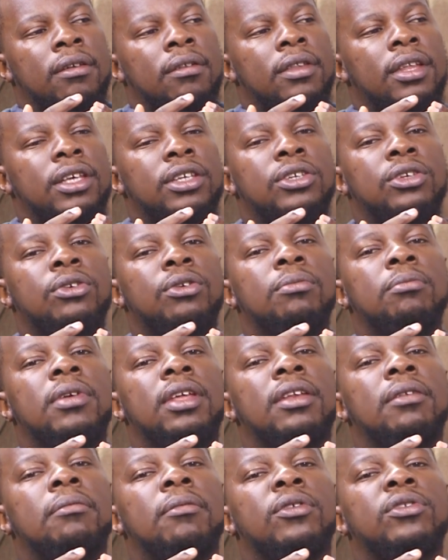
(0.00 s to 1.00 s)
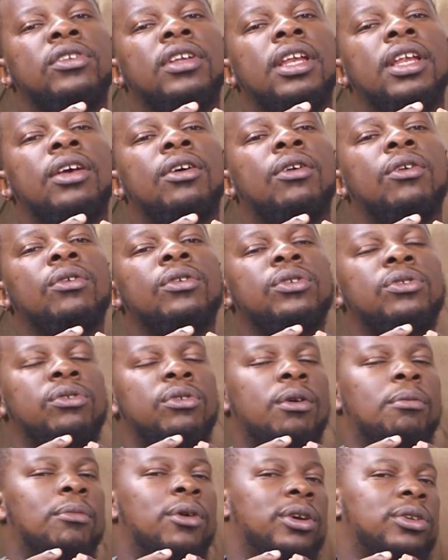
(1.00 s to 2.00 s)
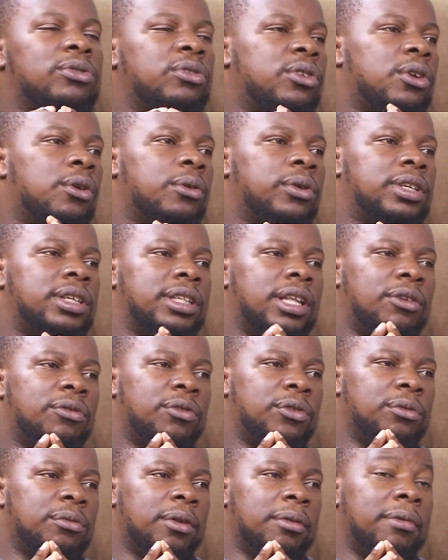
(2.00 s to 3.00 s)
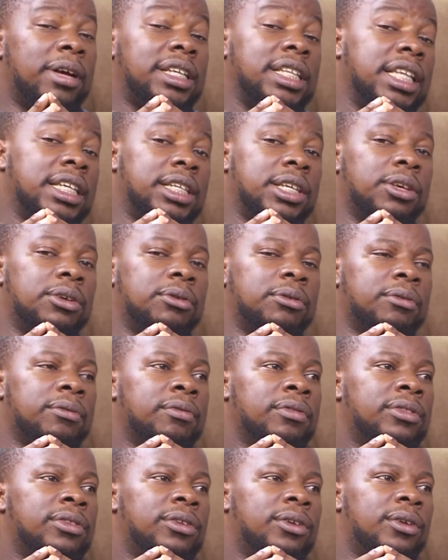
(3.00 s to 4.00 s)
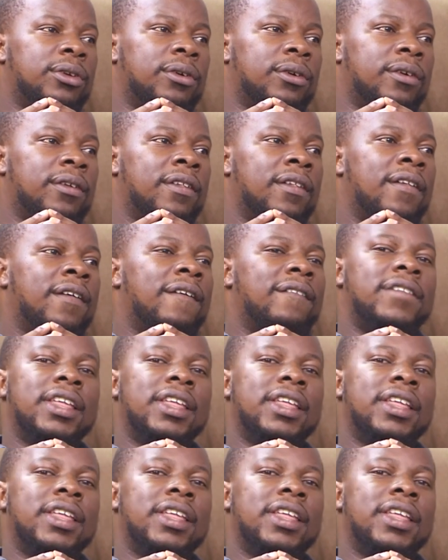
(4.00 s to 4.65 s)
They see you being emotionally close to your boys when you're watching that football match. They see you, you know?